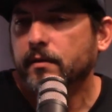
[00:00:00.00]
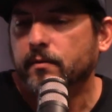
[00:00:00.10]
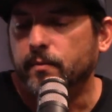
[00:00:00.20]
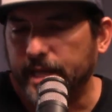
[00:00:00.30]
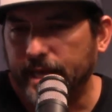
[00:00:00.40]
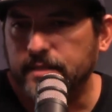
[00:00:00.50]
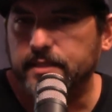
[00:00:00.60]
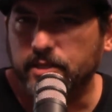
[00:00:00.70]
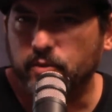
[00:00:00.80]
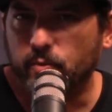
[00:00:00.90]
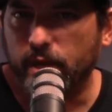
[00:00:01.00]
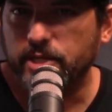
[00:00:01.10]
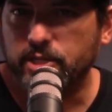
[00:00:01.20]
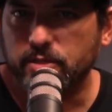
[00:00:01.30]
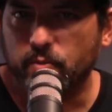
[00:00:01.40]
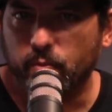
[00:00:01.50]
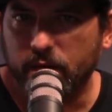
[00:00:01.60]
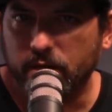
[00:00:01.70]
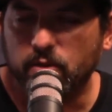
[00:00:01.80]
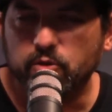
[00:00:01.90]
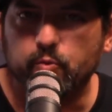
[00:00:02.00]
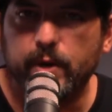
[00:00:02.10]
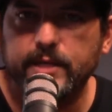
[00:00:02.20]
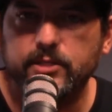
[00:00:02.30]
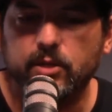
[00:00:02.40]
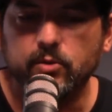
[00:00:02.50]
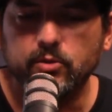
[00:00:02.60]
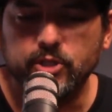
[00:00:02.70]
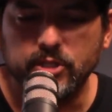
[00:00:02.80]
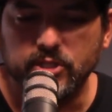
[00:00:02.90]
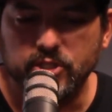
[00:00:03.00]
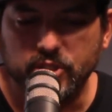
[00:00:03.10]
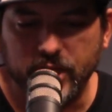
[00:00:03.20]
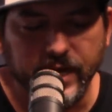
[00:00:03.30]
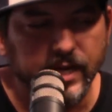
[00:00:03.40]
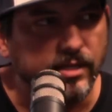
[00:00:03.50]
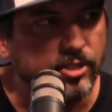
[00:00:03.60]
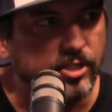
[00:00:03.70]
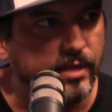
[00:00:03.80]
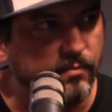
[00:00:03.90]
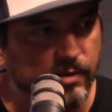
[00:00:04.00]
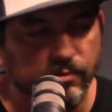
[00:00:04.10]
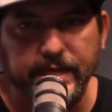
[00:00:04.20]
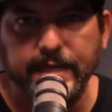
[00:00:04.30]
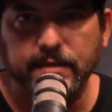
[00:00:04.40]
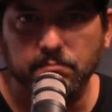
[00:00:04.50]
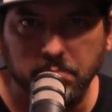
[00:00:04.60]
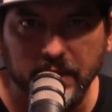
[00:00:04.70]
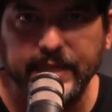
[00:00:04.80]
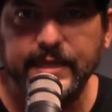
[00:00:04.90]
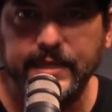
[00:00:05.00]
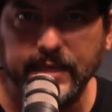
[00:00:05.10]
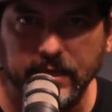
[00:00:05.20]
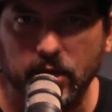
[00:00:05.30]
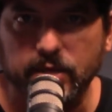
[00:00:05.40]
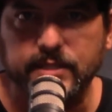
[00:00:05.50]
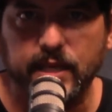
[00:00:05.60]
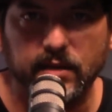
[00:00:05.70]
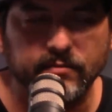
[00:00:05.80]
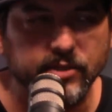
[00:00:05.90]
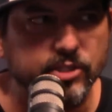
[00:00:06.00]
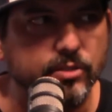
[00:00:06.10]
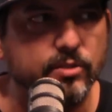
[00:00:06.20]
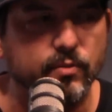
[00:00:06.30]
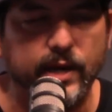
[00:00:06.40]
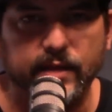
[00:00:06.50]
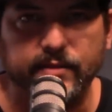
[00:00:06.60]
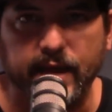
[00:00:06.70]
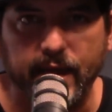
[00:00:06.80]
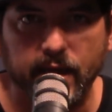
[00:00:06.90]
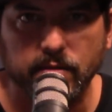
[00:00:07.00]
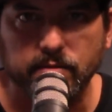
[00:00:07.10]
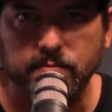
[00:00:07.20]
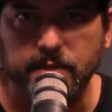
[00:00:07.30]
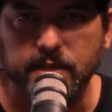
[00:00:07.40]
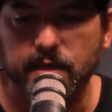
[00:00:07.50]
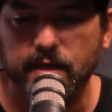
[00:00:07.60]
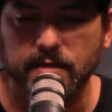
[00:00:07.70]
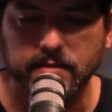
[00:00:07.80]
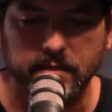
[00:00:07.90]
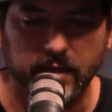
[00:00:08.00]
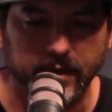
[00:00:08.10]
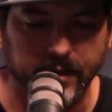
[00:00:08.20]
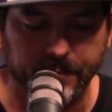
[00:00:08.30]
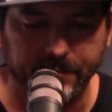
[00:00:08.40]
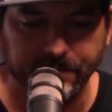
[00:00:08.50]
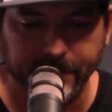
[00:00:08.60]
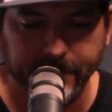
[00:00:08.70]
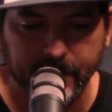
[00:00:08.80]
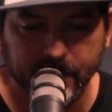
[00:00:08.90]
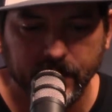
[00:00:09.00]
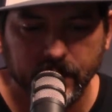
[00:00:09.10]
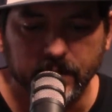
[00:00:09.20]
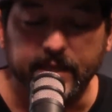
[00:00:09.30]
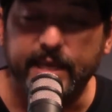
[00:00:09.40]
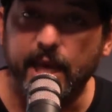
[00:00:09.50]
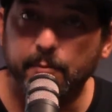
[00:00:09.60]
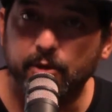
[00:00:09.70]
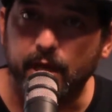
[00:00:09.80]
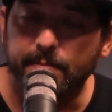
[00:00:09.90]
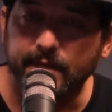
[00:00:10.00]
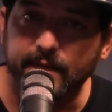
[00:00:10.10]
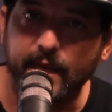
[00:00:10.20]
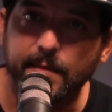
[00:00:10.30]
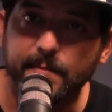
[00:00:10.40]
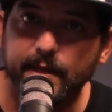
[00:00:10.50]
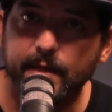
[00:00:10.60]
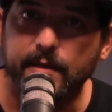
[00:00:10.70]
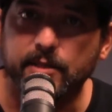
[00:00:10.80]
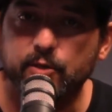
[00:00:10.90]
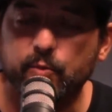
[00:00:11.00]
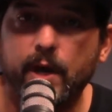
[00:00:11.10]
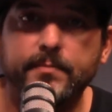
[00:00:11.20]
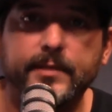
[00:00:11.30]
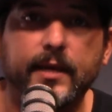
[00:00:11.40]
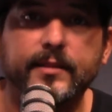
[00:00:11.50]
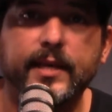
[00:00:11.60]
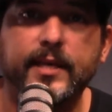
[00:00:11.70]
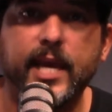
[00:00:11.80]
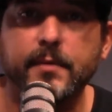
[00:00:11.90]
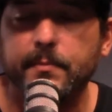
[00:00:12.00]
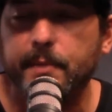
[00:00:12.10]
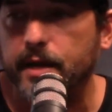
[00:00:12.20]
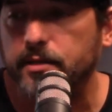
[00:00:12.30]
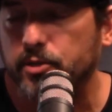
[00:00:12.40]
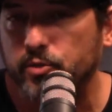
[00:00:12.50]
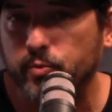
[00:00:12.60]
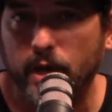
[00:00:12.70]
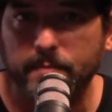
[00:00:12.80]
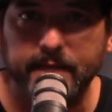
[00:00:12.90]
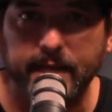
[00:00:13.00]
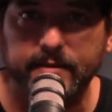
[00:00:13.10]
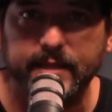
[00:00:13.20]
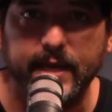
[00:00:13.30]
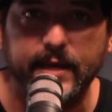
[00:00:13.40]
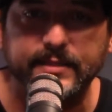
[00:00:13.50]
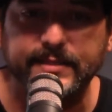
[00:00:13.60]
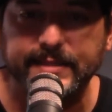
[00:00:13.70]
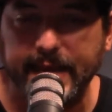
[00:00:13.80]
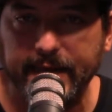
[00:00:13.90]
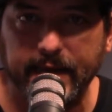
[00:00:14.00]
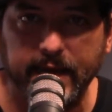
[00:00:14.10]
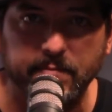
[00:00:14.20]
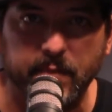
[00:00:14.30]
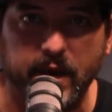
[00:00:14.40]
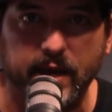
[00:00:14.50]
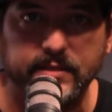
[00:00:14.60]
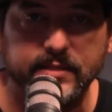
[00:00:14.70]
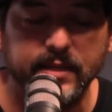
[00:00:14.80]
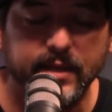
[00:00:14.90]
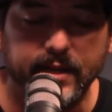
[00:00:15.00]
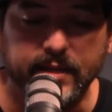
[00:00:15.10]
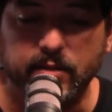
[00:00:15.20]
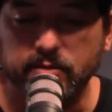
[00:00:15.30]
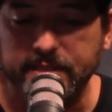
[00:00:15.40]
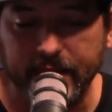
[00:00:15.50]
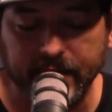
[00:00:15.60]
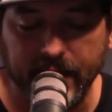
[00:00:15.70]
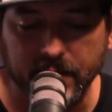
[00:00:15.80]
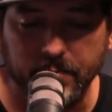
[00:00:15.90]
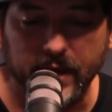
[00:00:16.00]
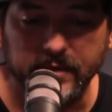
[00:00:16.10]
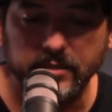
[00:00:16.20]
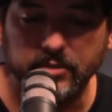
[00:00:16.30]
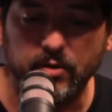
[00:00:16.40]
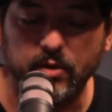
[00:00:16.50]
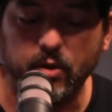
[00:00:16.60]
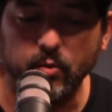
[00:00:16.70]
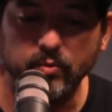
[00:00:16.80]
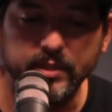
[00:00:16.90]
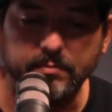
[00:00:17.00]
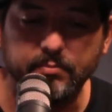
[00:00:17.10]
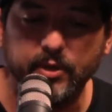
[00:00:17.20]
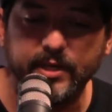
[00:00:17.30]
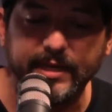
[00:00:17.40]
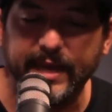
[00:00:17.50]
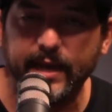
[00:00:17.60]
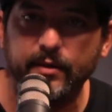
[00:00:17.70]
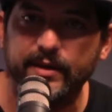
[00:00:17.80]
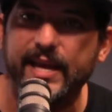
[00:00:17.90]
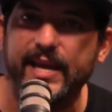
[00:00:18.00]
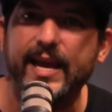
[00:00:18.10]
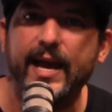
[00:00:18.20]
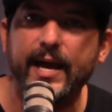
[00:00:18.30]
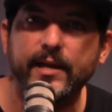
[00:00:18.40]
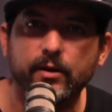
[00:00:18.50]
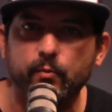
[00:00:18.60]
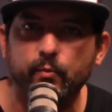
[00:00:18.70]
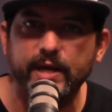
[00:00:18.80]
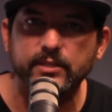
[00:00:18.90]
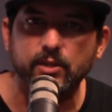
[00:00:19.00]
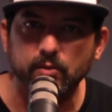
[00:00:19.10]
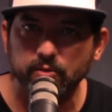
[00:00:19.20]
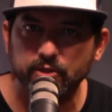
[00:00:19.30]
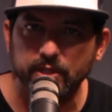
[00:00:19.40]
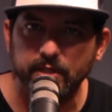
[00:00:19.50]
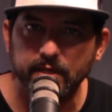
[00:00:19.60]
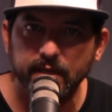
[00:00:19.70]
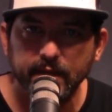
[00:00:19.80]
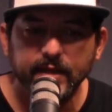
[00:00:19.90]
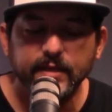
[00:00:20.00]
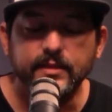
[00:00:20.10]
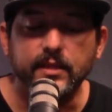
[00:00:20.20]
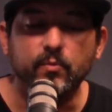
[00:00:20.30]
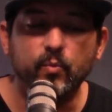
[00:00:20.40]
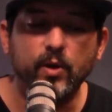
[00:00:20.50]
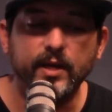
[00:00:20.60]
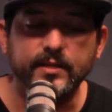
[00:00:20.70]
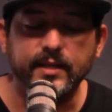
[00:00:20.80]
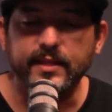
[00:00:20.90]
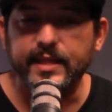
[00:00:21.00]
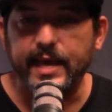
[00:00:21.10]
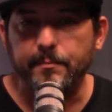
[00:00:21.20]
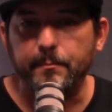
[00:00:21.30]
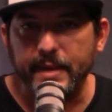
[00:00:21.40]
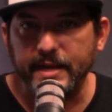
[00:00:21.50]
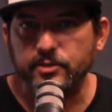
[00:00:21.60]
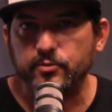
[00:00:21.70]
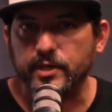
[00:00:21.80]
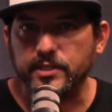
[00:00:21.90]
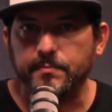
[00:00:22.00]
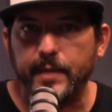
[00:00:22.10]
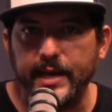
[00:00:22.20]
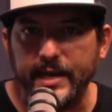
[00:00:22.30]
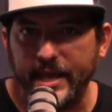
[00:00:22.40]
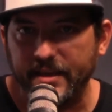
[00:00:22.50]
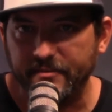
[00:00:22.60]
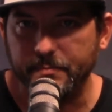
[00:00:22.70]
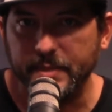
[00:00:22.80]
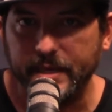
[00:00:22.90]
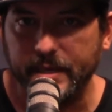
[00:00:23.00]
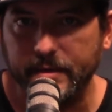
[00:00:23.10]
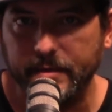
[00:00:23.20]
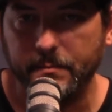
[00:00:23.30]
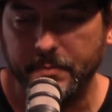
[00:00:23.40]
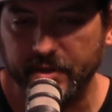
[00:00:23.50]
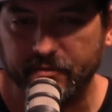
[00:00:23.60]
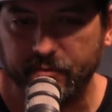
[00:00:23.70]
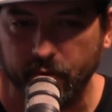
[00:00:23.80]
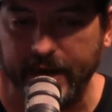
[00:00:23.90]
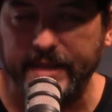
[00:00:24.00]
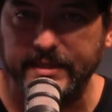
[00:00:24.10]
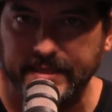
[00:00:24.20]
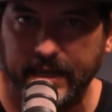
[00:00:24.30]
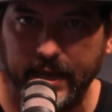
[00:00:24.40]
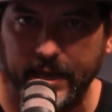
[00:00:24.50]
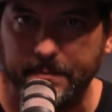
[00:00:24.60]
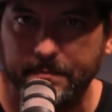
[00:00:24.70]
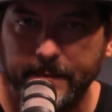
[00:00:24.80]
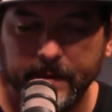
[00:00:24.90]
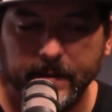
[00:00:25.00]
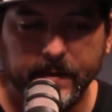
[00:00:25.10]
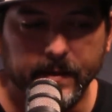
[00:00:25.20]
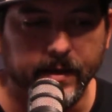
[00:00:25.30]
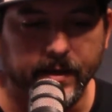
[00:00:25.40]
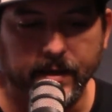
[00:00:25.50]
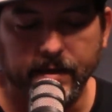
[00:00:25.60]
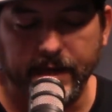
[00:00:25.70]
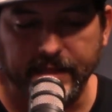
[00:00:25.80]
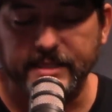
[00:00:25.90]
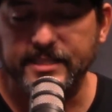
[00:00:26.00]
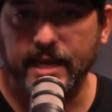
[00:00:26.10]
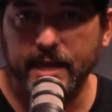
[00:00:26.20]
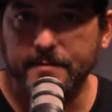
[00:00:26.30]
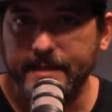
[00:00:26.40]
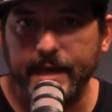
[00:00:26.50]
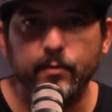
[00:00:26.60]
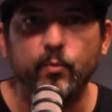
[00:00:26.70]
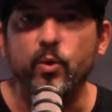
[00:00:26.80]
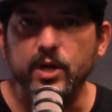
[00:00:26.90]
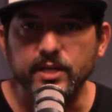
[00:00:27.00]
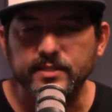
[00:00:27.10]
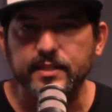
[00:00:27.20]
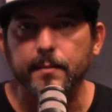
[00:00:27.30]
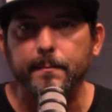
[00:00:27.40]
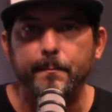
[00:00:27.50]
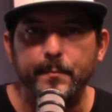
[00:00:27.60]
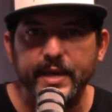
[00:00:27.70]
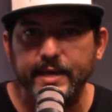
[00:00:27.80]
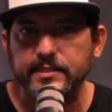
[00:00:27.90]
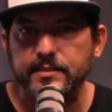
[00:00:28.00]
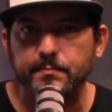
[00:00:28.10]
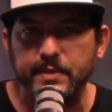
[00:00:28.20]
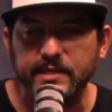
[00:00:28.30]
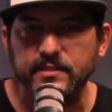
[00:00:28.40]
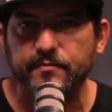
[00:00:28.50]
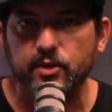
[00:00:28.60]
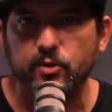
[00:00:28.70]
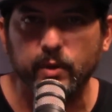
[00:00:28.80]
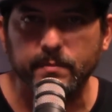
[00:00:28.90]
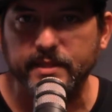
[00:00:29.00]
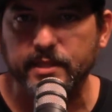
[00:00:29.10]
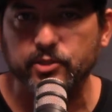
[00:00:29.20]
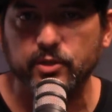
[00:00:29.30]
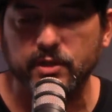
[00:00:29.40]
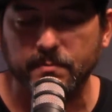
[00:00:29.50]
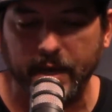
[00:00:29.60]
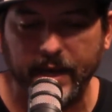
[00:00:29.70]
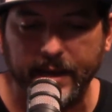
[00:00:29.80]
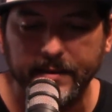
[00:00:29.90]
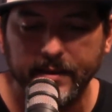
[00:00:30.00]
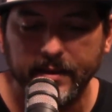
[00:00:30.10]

We had a situation to where those resolutions changed, and we were getting blinking on televisions throughout the house because the cable company came in and swapped out that cable box or swapped out that satellite box. And those satellite boxes are only putting out a higher resolution than what that matrix might have been built for at the time. And at the time, that was the best piece of equipment that you could buy.